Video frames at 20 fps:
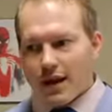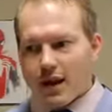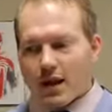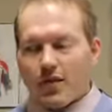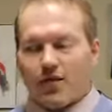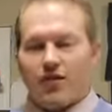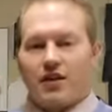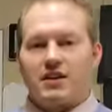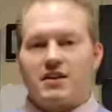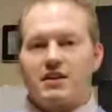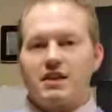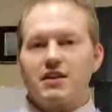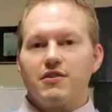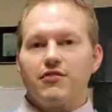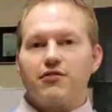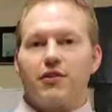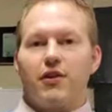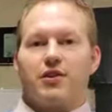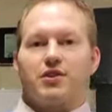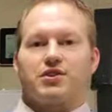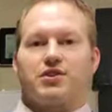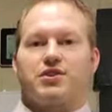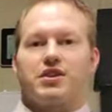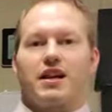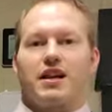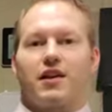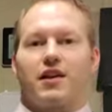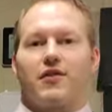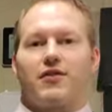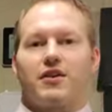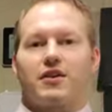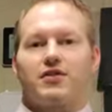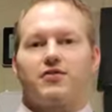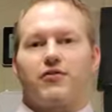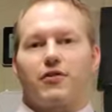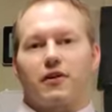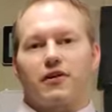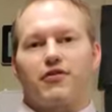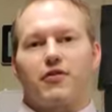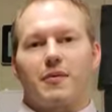the default setting on this
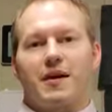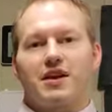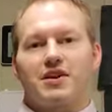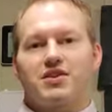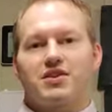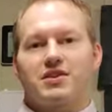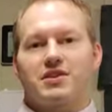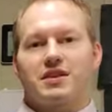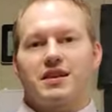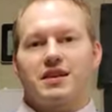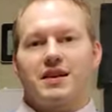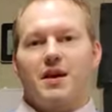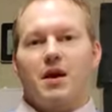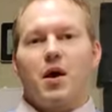for information